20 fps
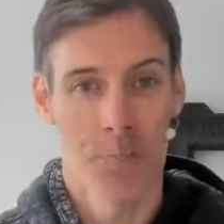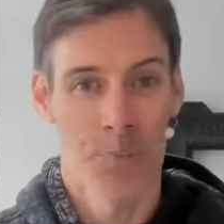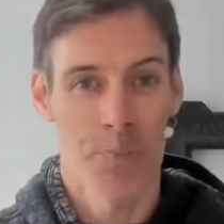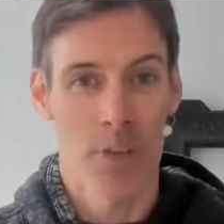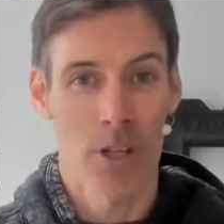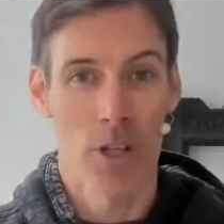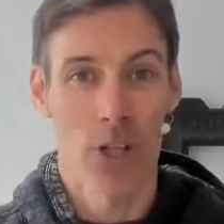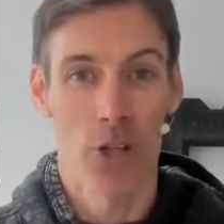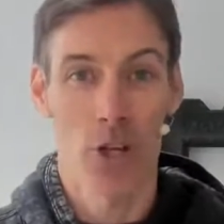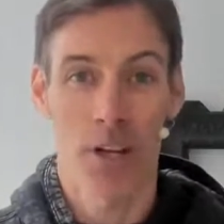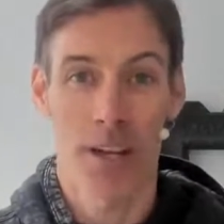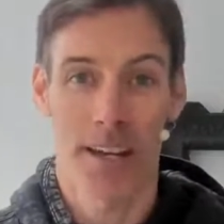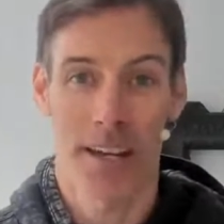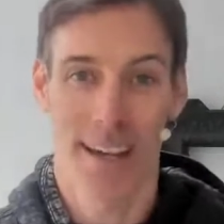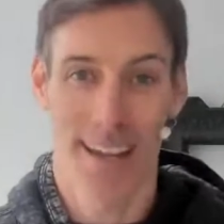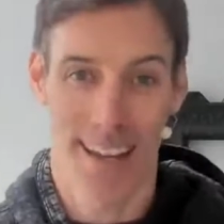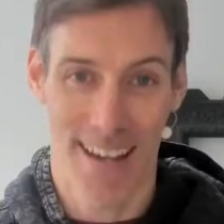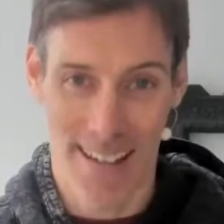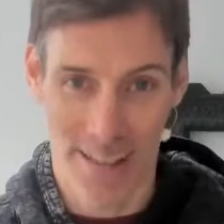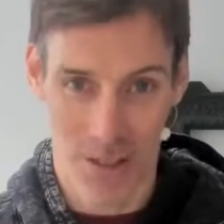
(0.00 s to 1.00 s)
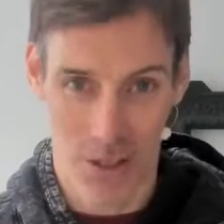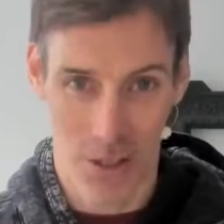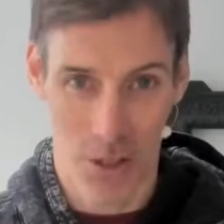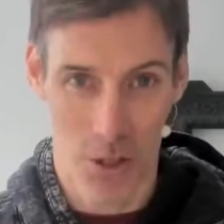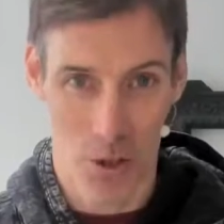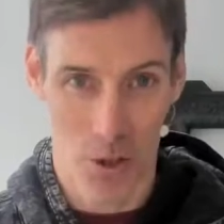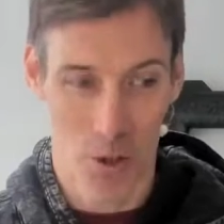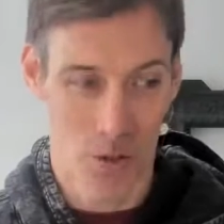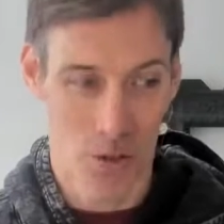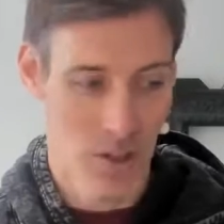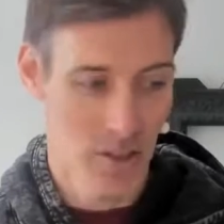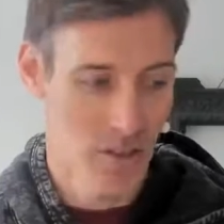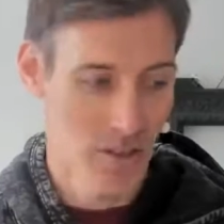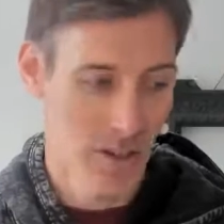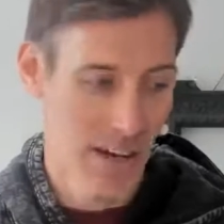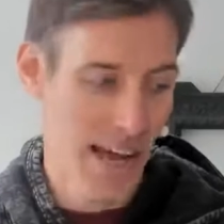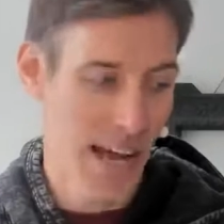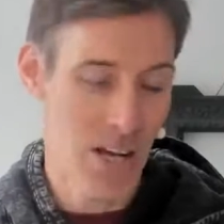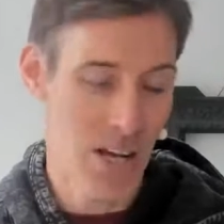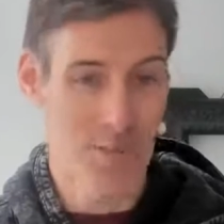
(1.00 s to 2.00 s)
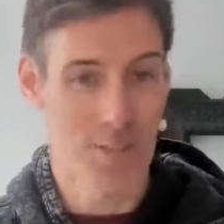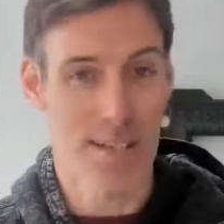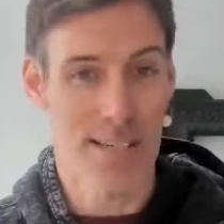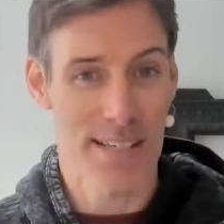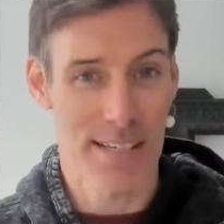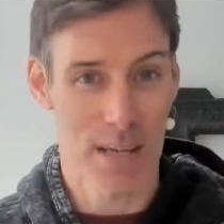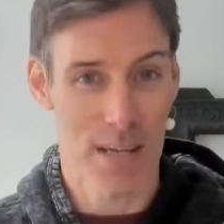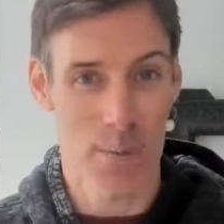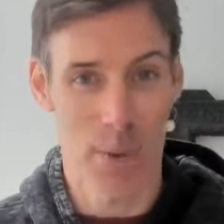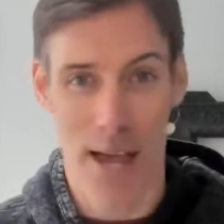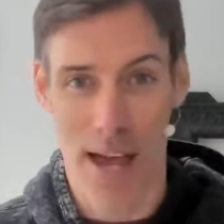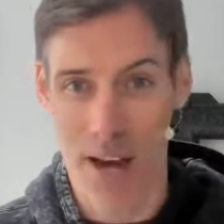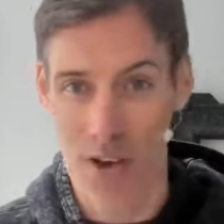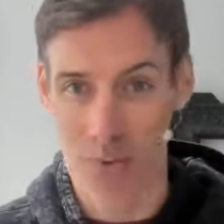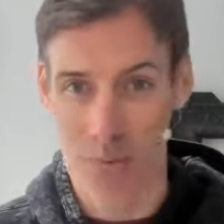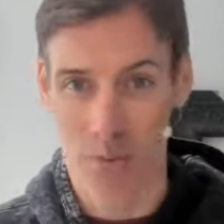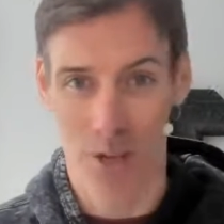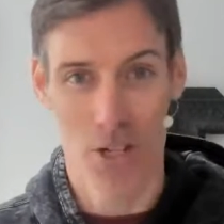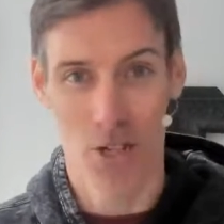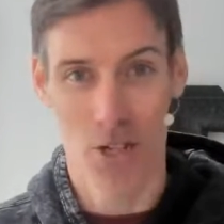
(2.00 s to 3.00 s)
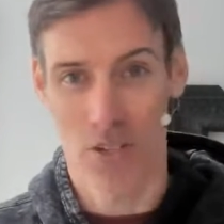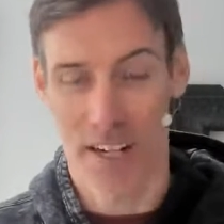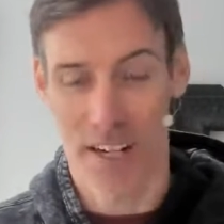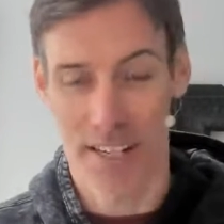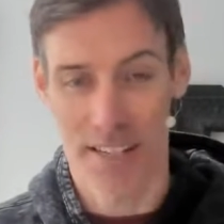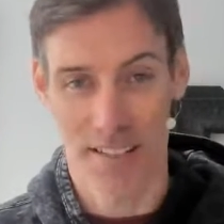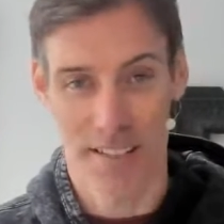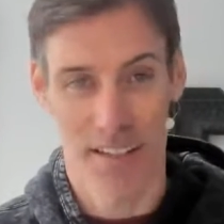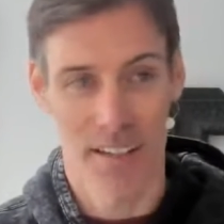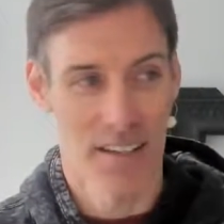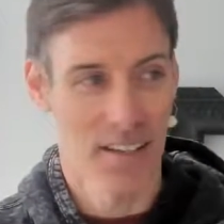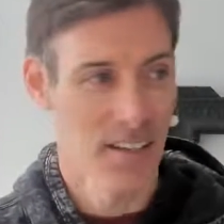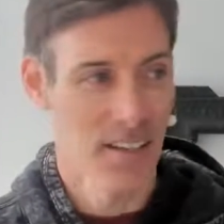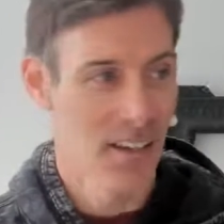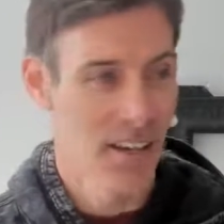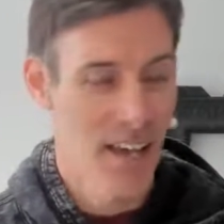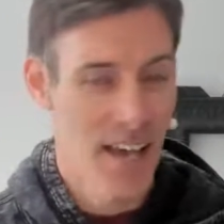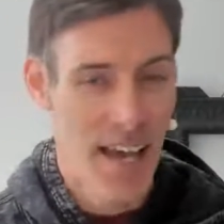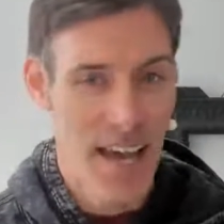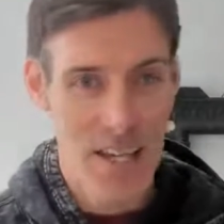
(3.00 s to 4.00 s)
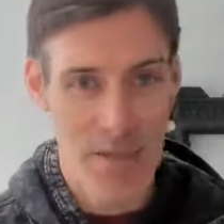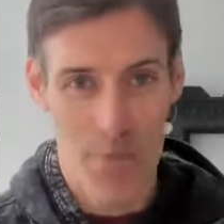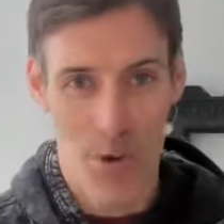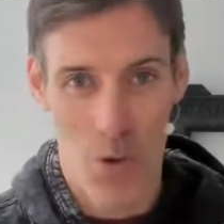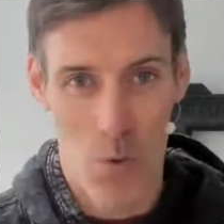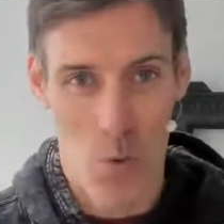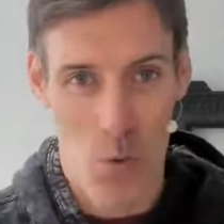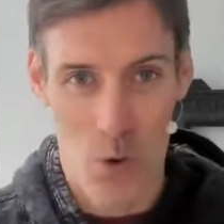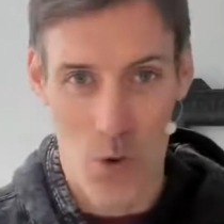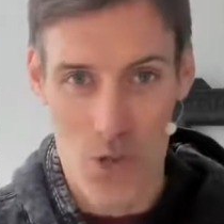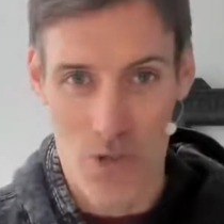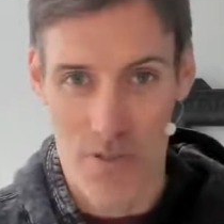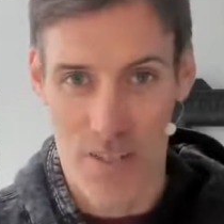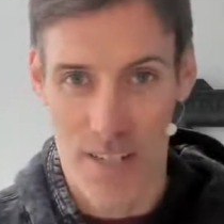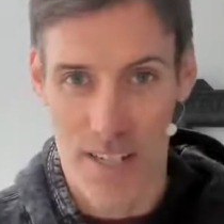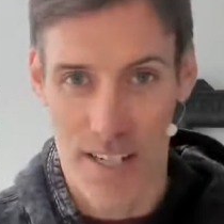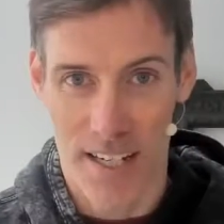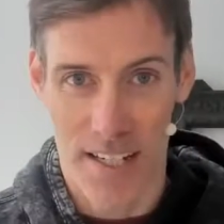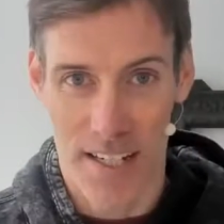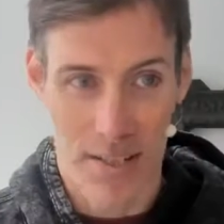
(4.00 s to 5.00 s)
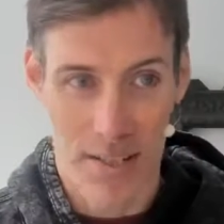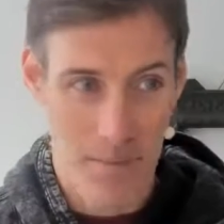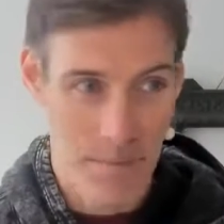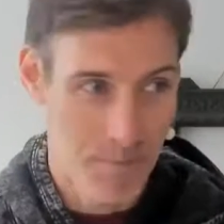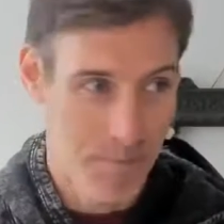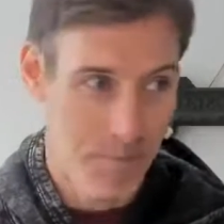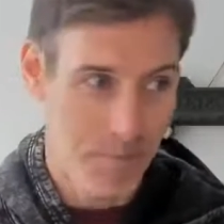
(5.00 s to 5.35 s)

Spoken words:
look at it as a whole. Right, how's my sleep? How's my stress? How's my water intake?